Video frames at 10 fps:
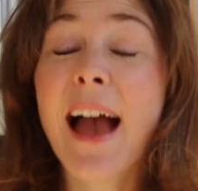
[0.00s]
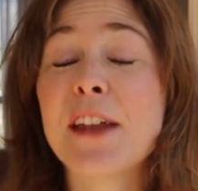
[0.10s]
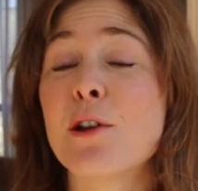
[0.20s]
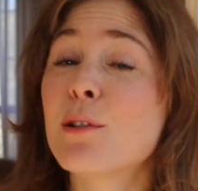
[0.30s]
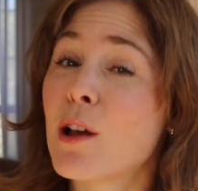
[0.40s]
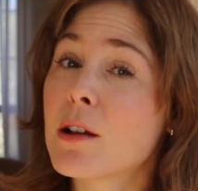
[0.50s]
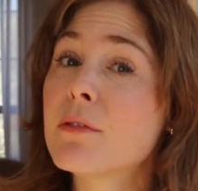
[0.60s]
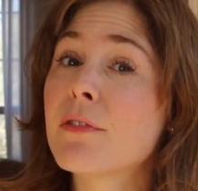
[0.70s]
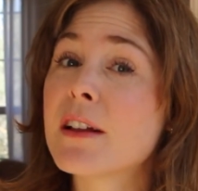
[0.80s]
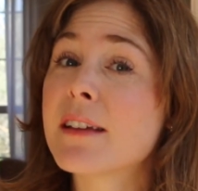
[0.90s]
I no longer
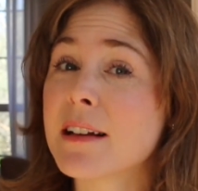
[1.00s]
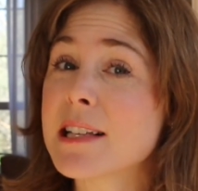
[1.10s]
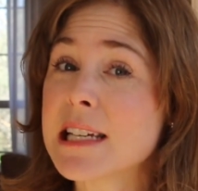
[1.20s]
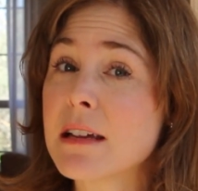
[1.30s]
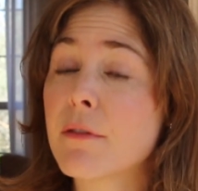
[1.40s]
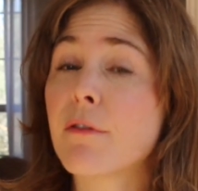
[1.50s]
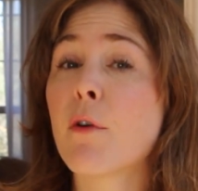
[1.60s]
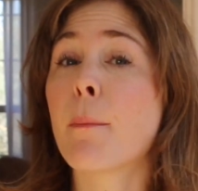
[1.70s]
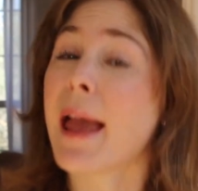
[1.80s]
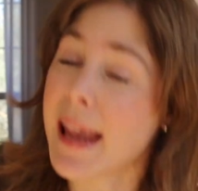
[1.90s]
feel guilty
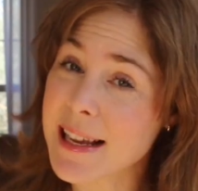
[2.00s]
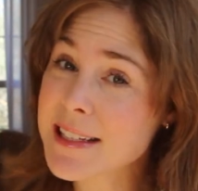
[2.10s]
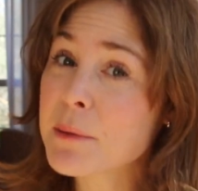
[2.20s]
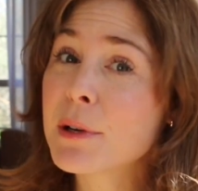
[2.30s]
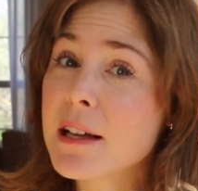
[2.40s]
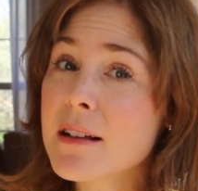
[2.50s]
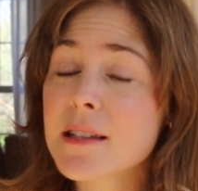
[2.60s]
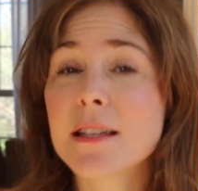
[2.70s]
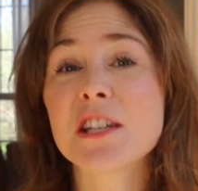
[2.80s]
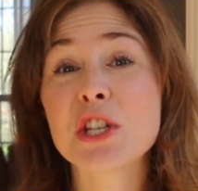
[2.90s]
for paying someone
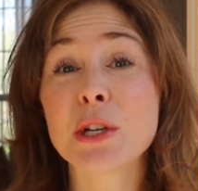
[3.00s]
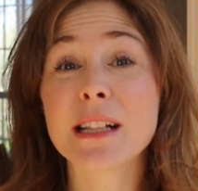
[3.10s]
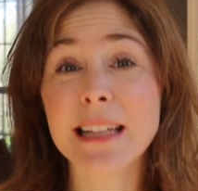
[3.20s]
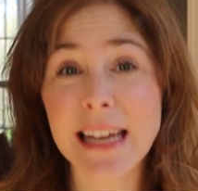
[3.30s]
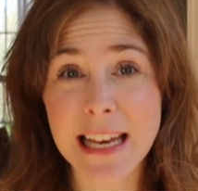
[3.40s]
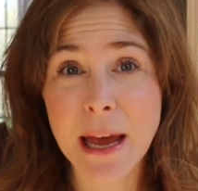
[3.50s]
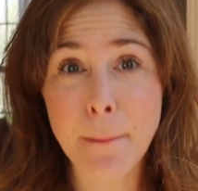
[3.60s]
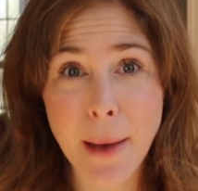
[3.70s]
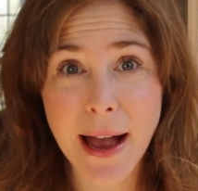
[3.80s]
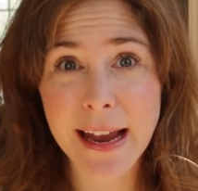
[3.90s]
else to clean
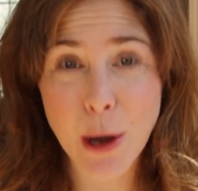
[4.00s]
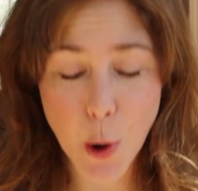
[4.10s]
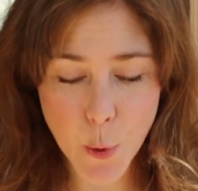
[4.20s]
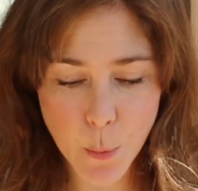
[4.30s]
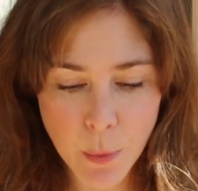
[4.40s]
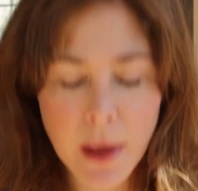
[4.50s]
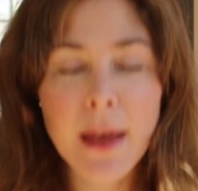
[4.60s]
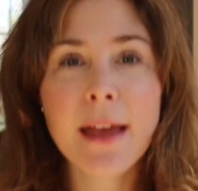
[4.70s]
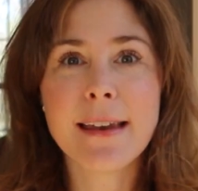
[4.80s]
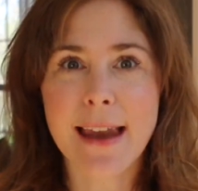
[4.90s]
my home.
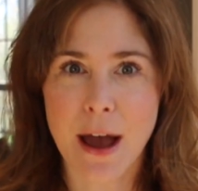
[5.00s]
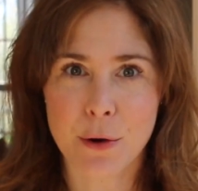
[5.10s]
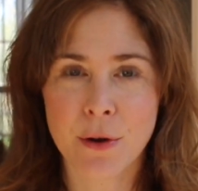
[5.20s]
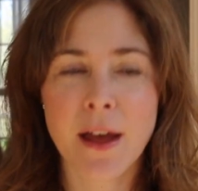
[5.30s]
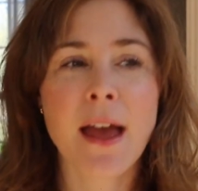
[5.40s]
Now,